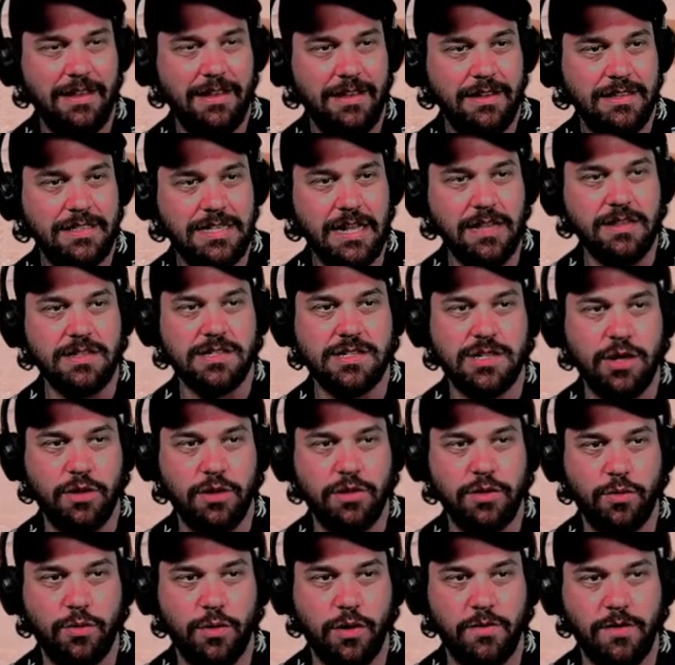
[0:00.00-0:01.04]
Didn't start
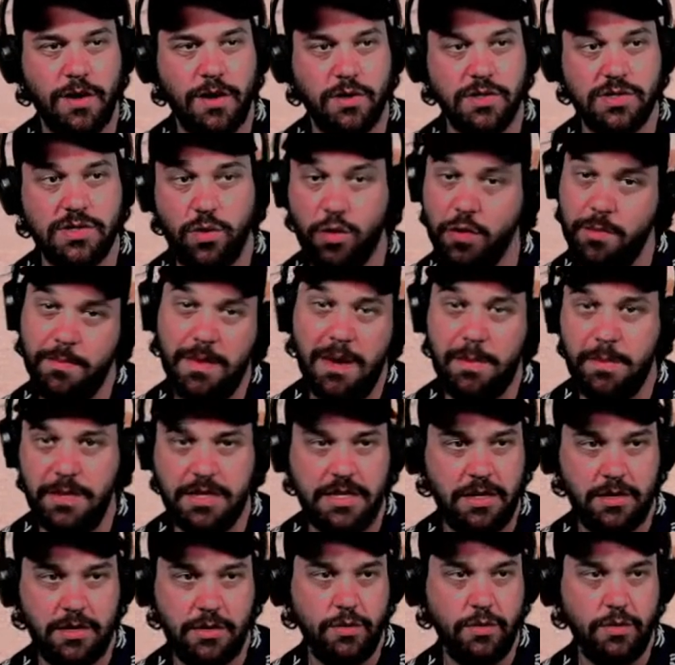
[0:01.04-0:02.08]
the coronavirus, or maybe
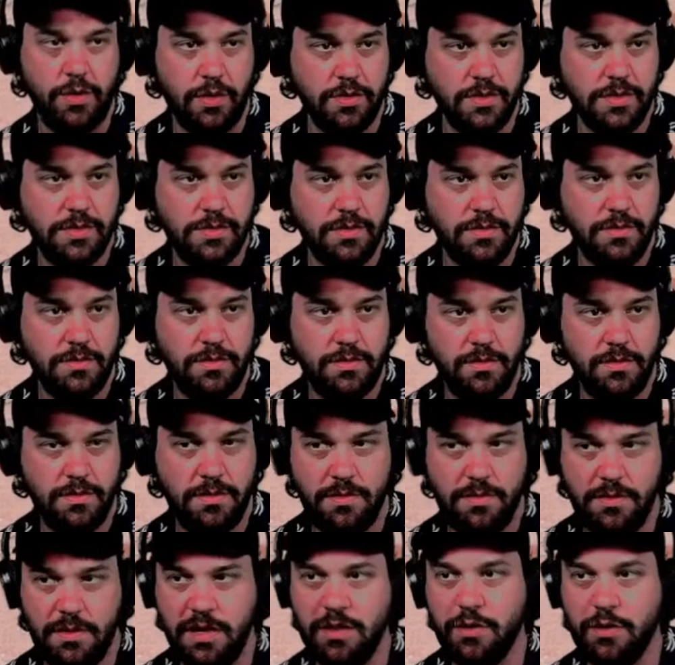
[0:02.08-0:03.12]
did. Who knows?
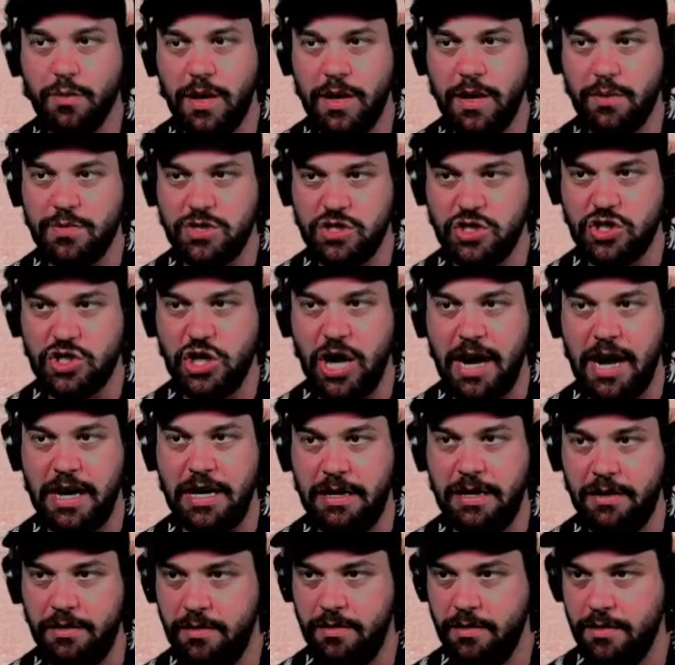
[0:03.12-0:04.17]
Either way, it was
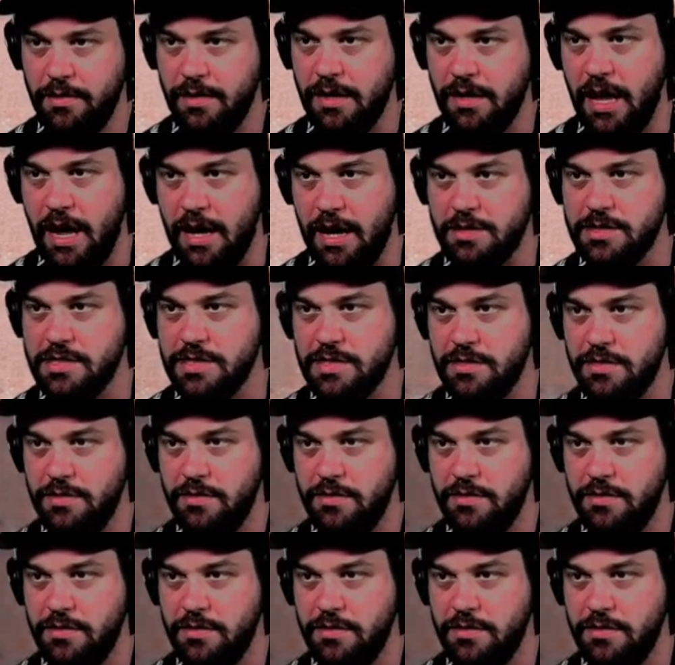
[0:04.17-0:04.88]
Gina. Next.